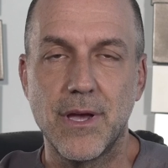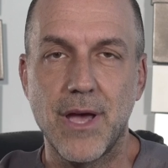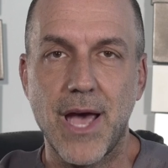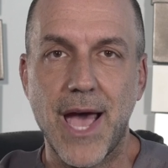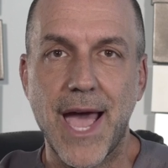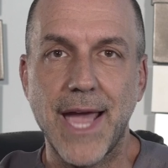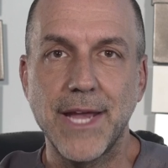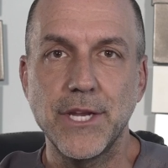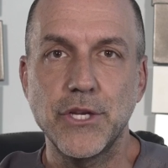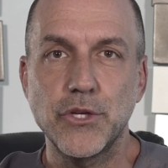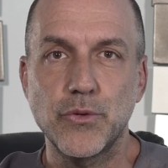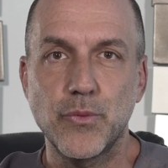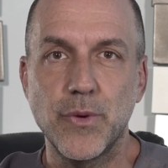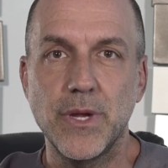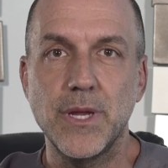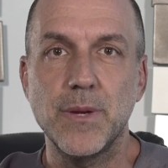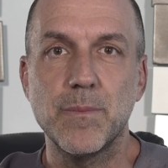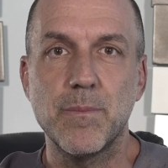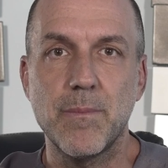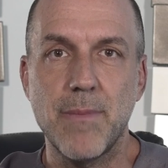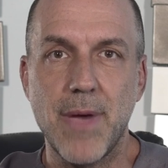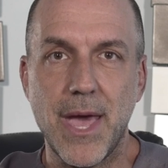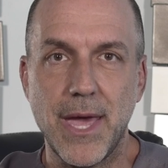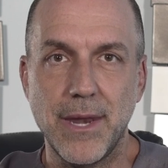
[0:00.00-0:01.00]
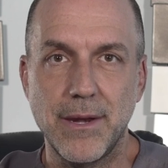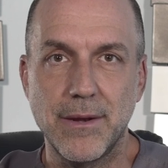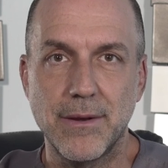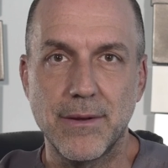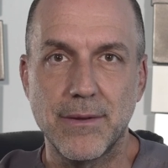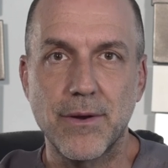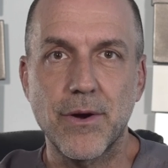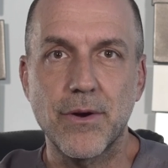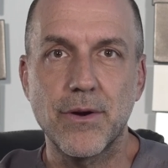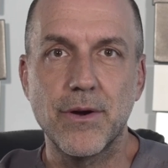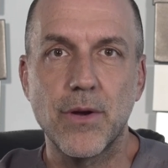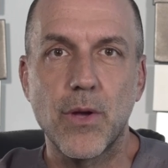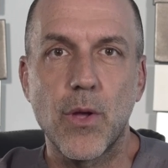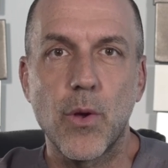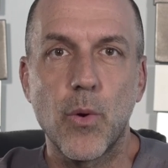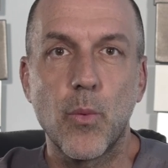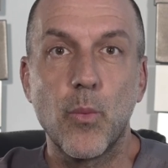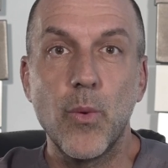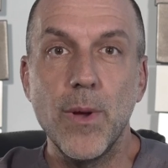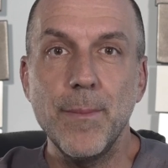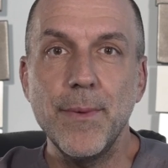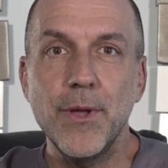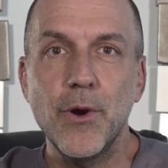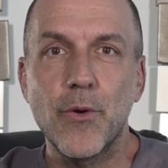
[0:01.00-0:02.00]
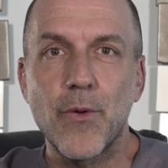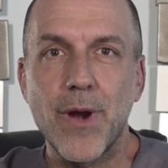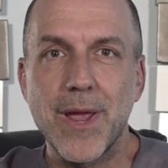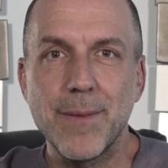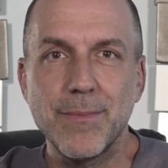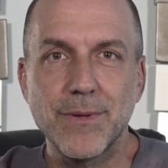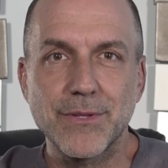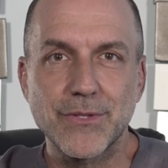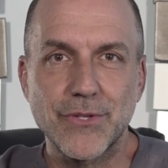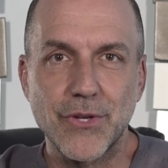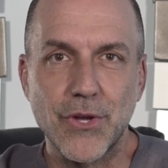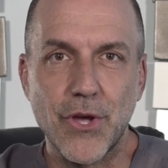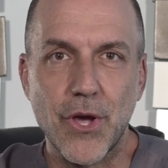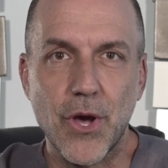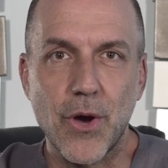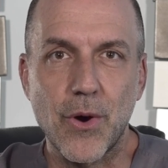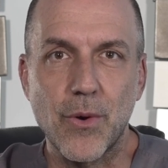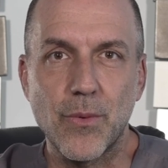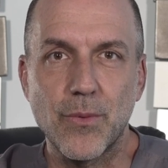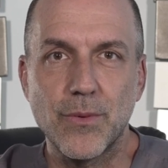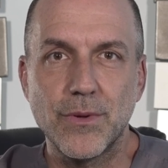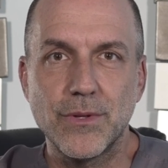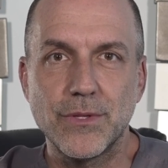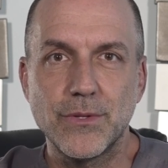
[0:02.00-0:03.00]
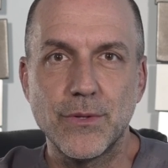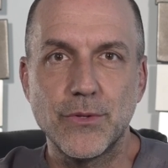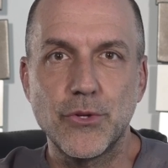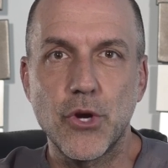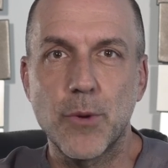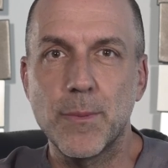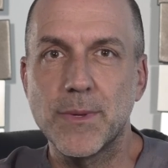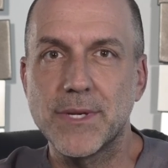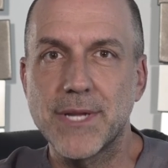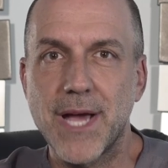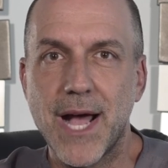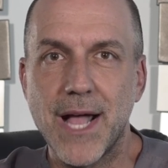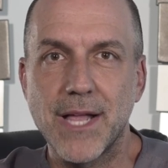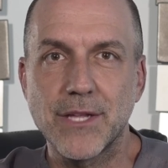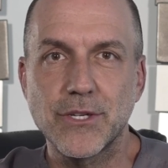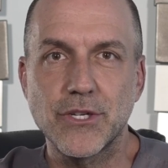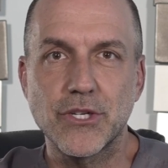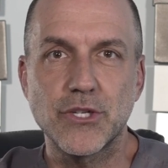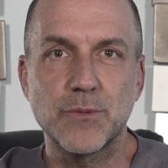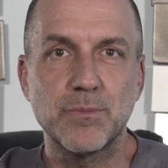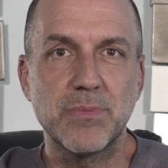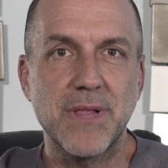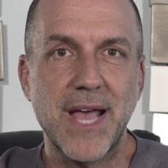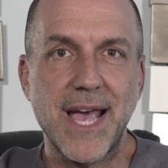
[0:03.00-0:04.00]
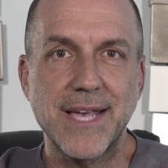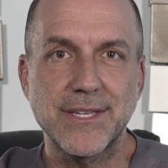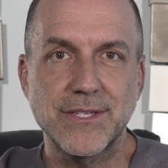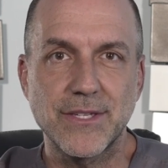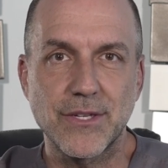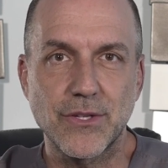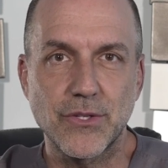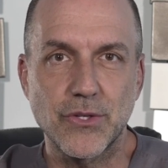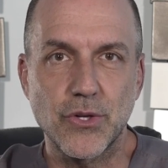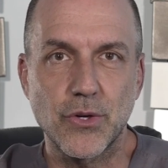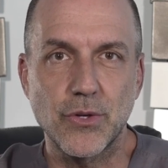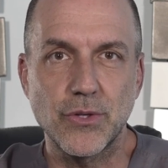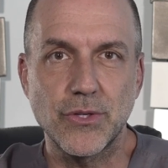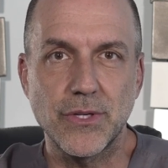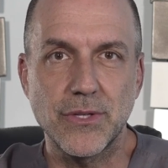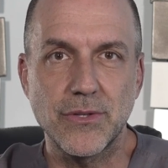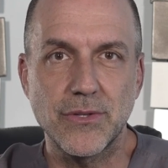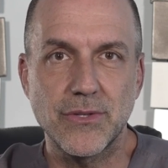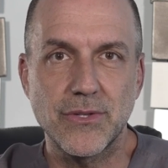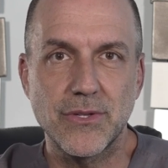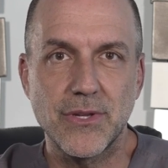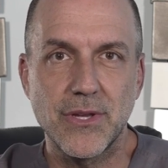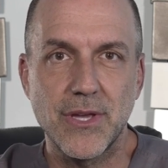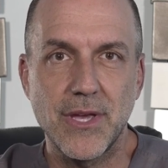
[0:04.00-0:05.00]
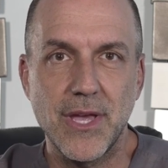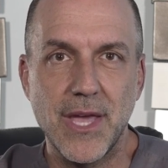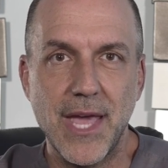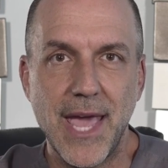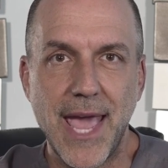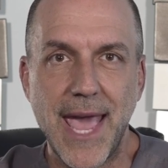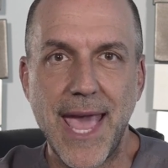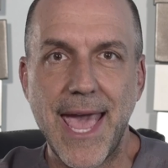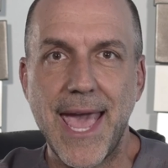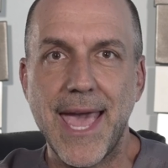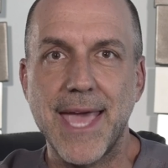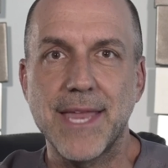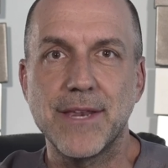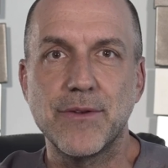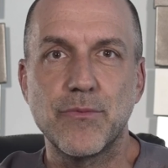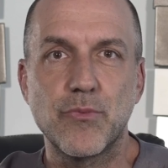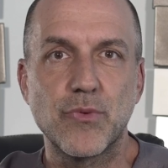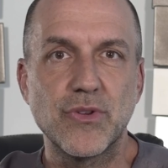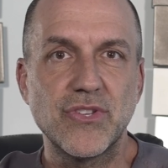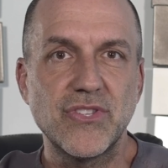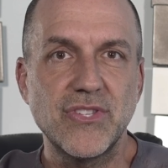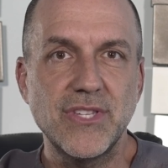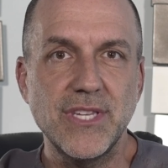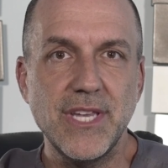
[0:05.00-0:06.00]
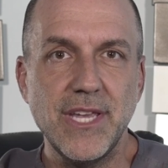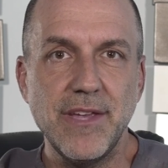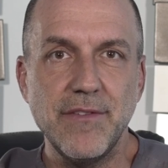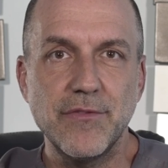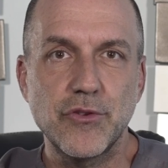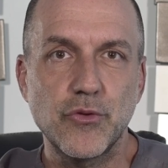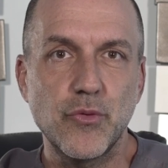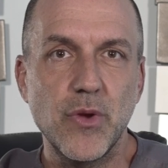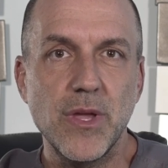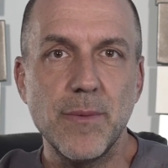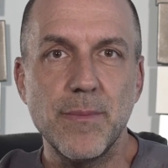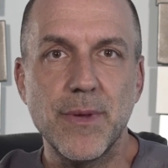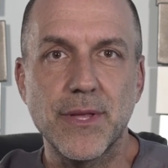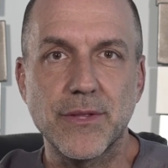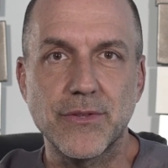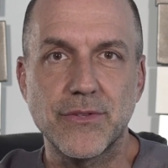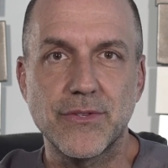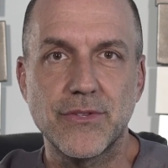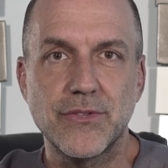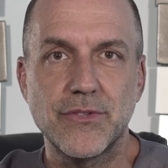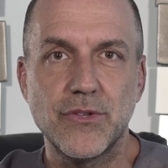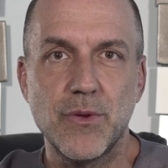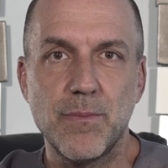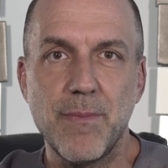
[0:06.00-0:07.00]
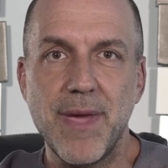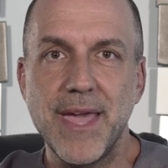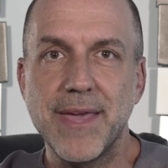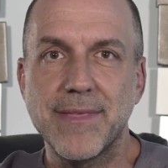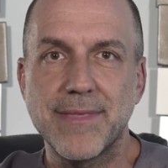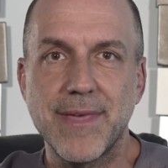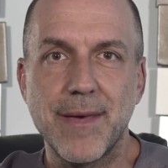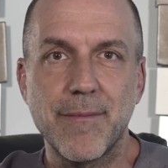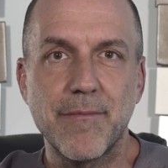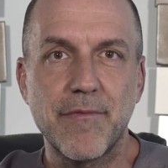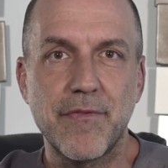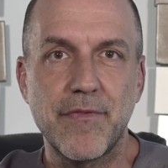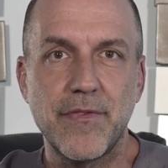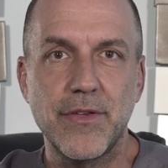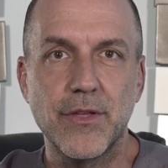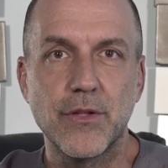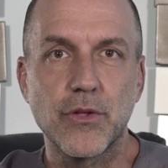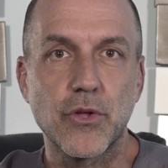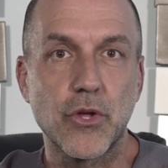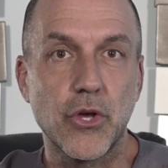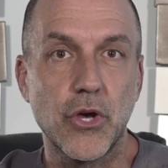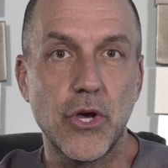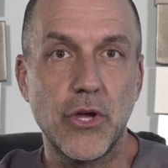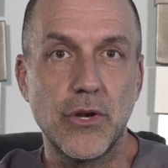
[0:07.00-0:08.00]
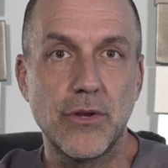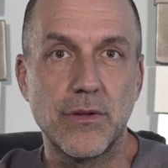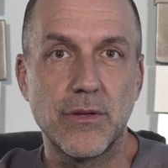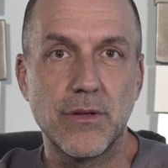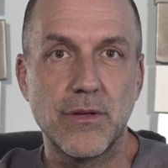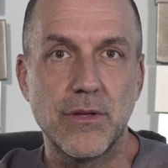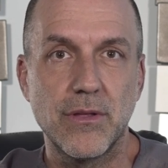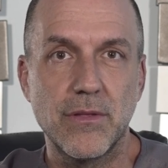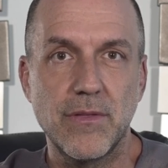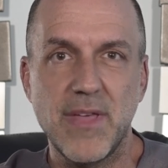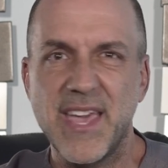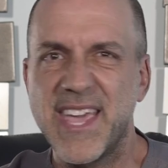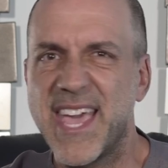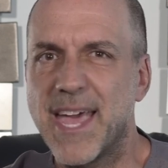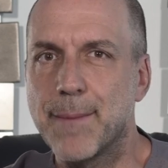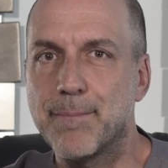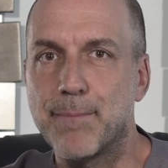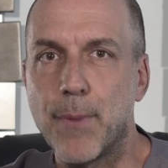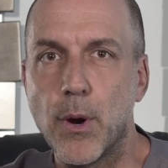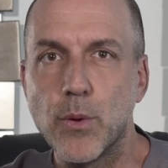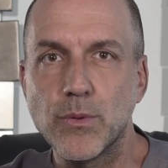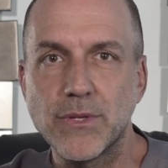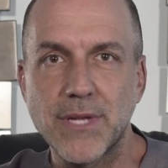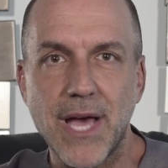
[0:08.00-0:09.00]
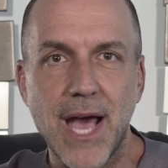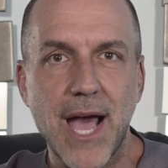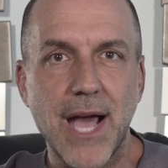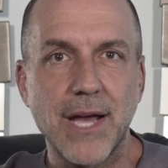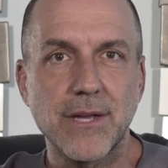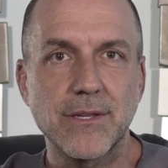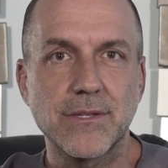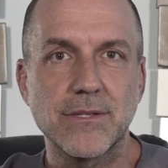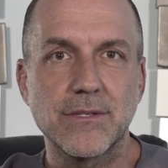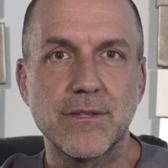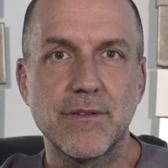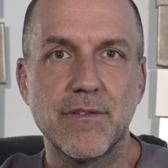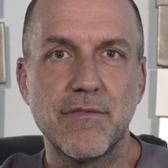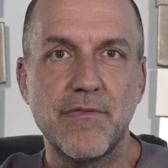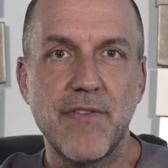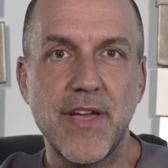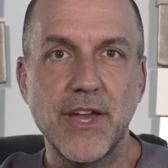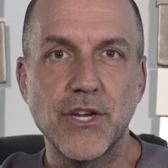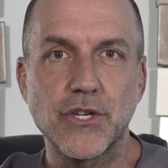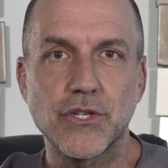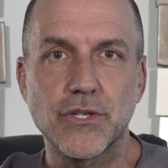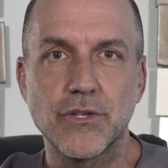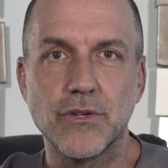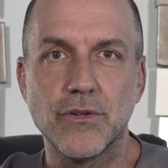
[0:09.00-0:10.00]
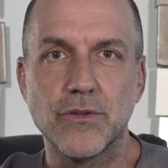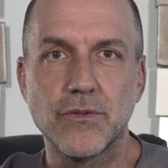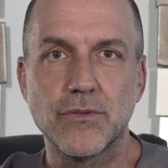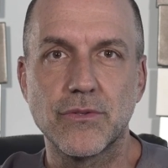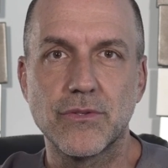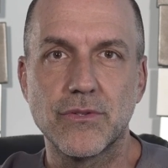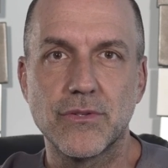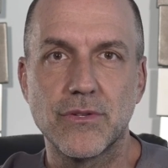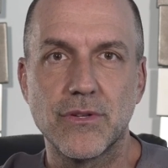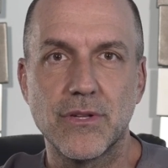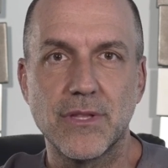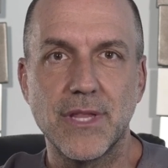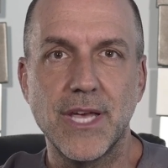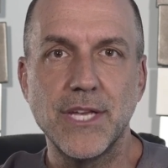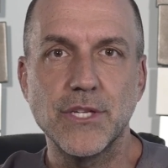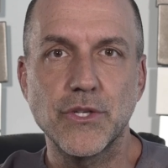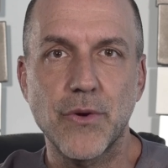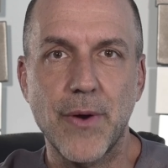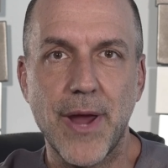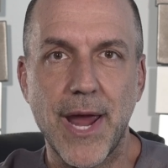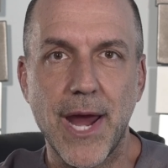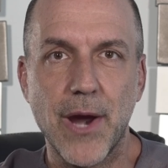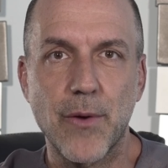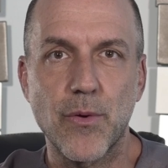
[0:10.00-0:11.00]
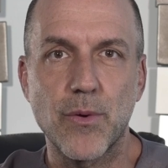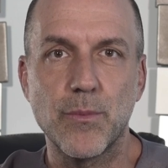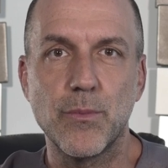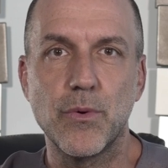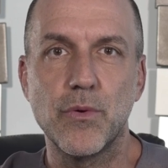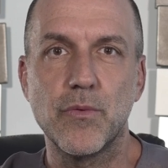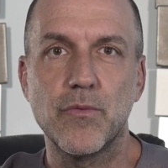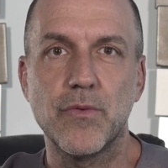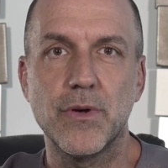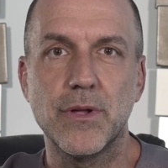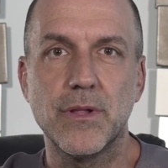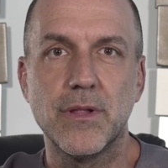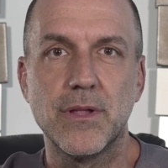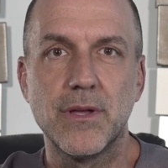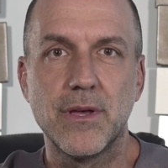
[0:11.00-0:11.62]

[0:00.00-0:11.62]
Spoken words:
I treat men. Women are able to go to dermatologists, plastic surgeons, and receive treatments to make them feel good. They get Botox, facials, laser hair removal,